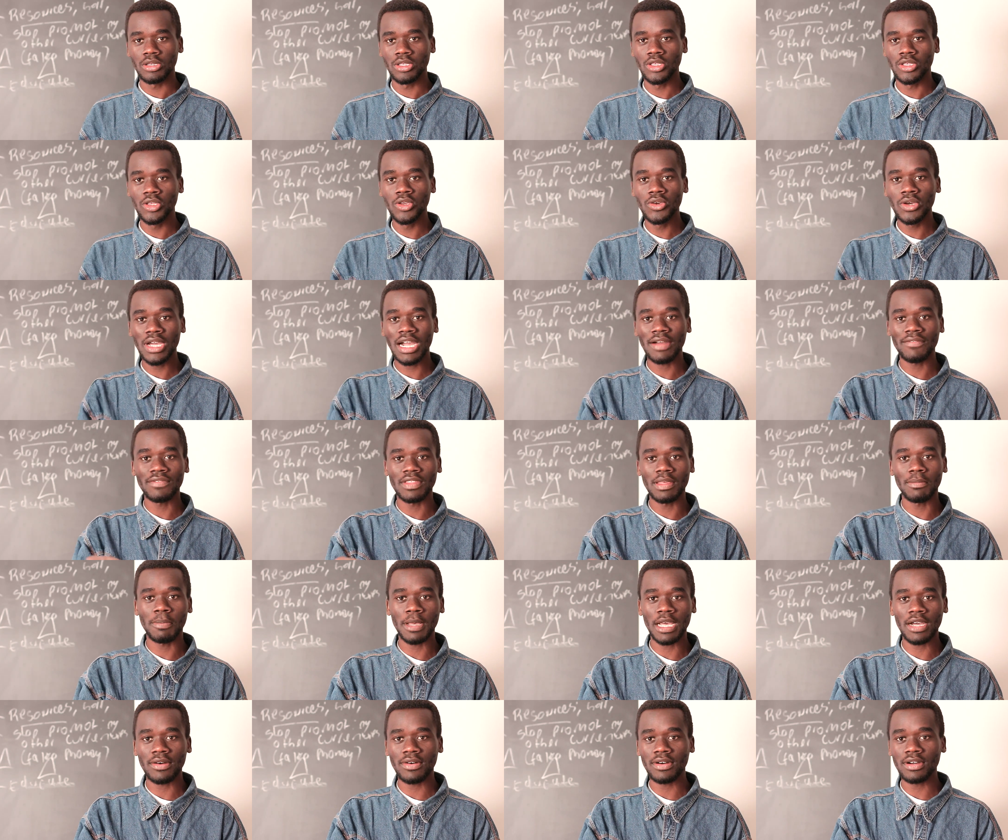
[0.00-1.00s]
You have the
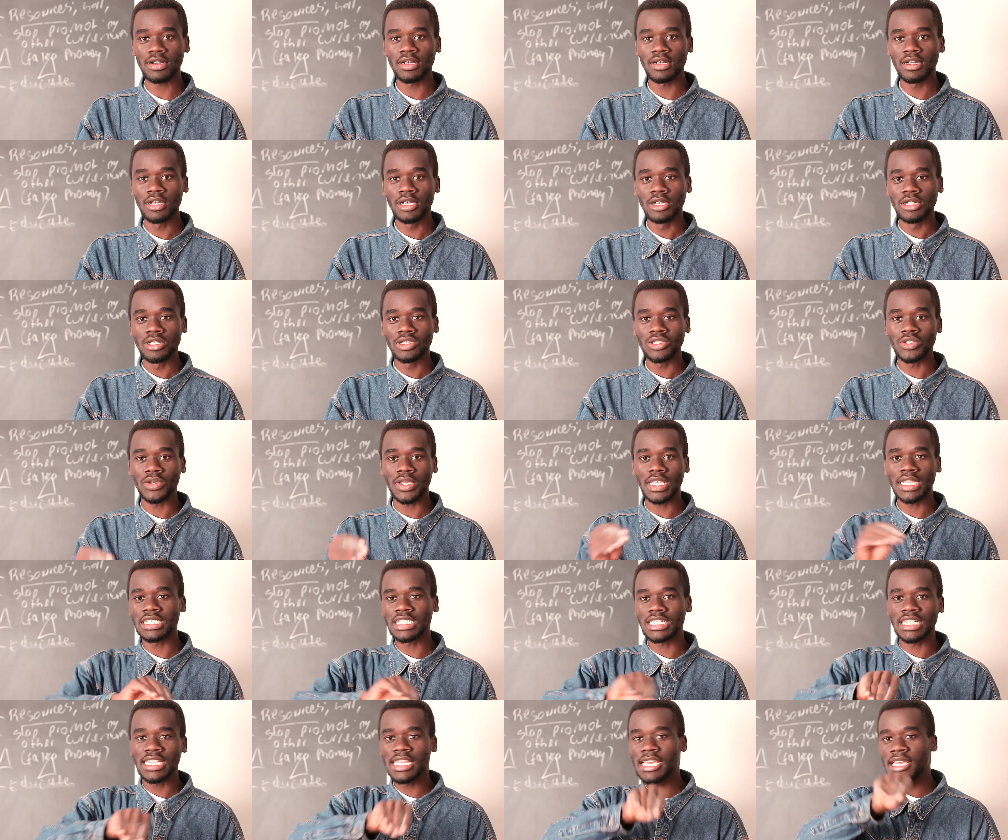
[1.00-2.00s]
power to
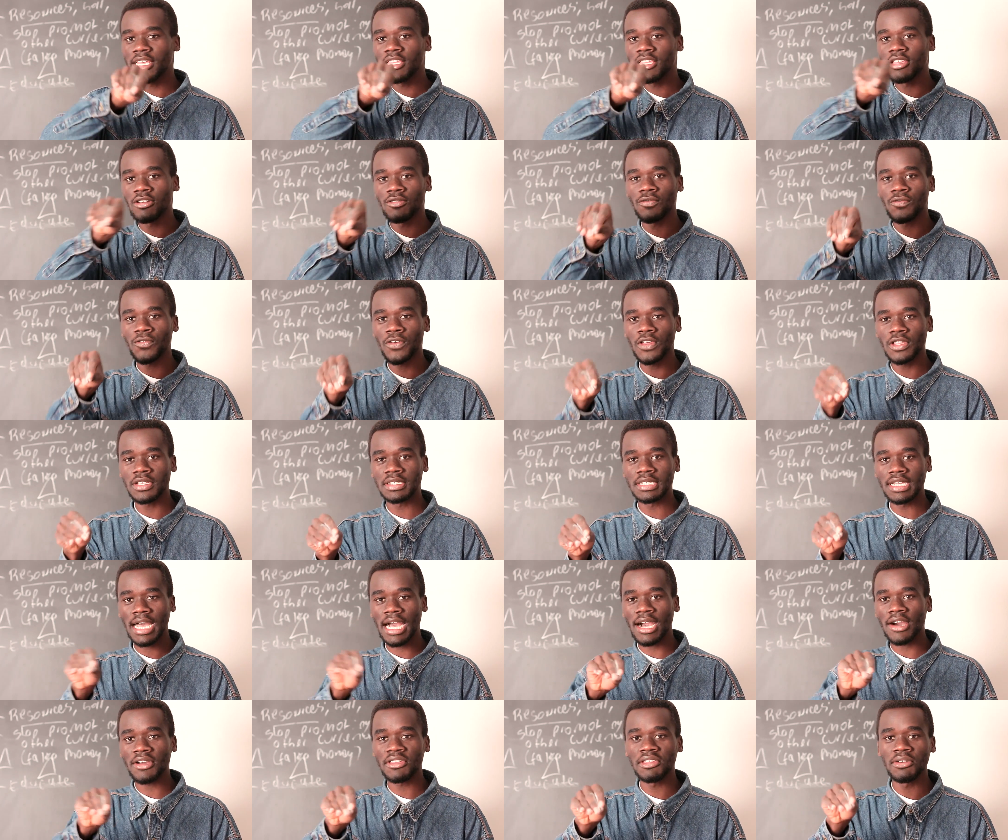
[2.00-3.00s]
engineer your future
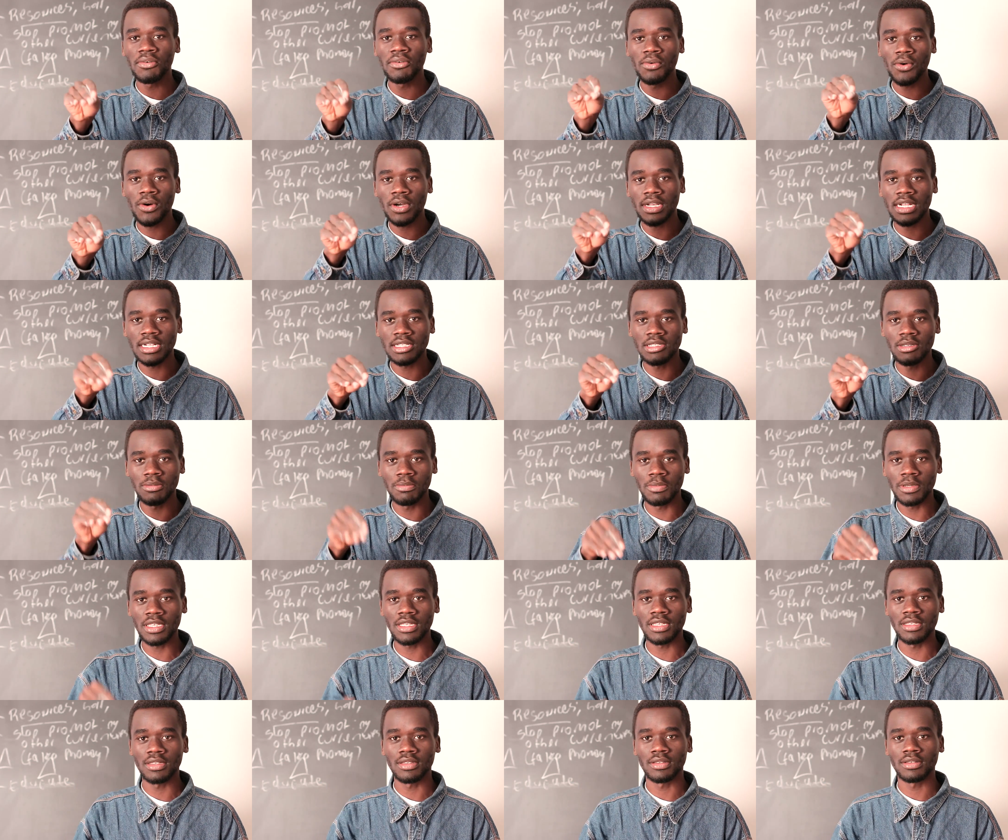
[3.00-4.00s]
how you want it to
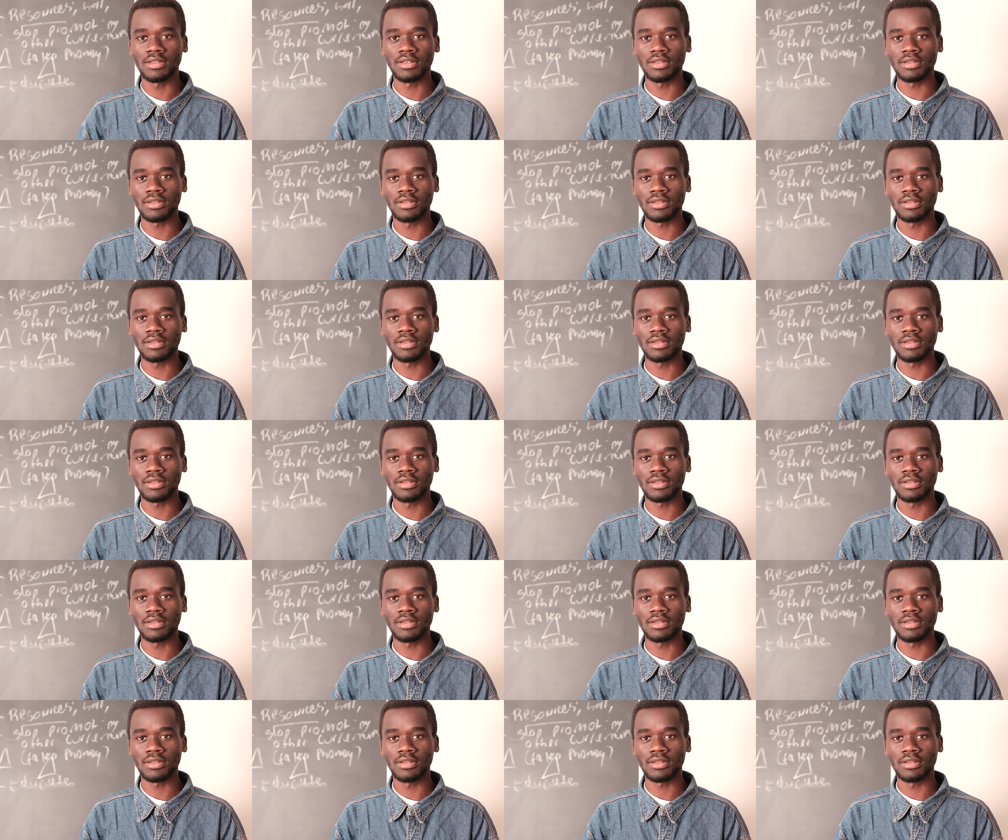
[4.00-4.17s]
be.